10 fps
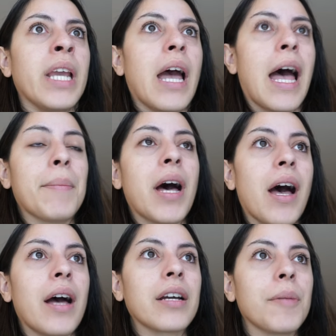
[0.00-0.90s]

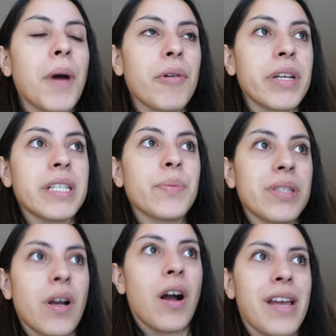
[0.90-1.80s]
Emma Capotis
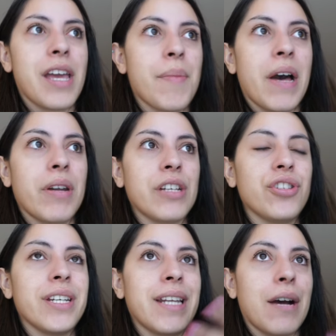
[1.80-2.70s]
was talking about it.
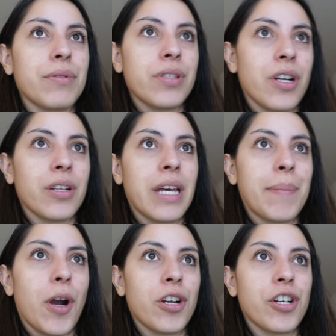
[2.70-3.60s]
She announced her like
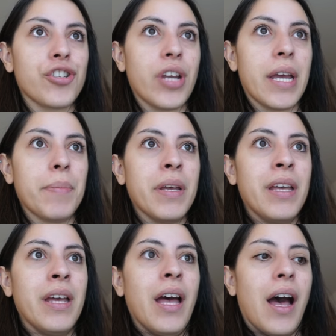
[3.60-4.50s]
partnership.
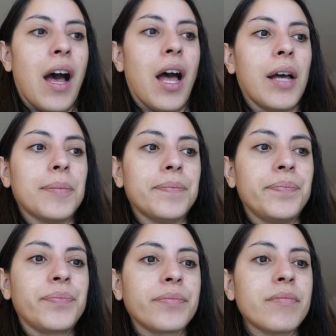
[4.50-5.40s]

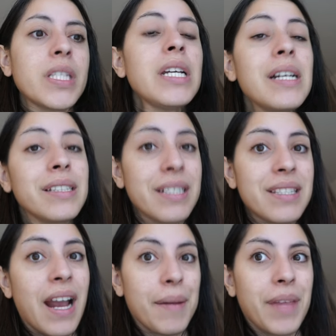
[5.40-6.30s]
Um, this
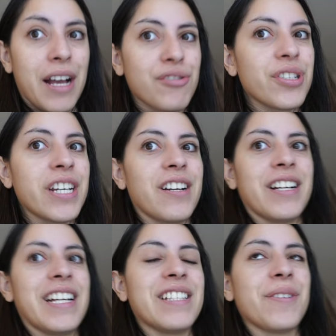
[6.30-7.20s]
time last
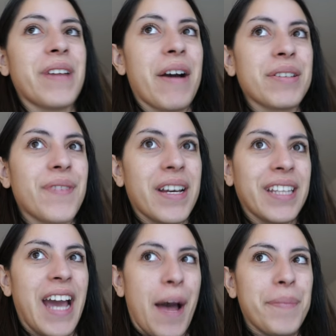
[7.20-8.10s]
year. And so now it's
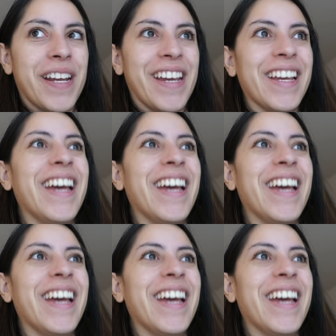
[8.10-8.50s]
finally happening.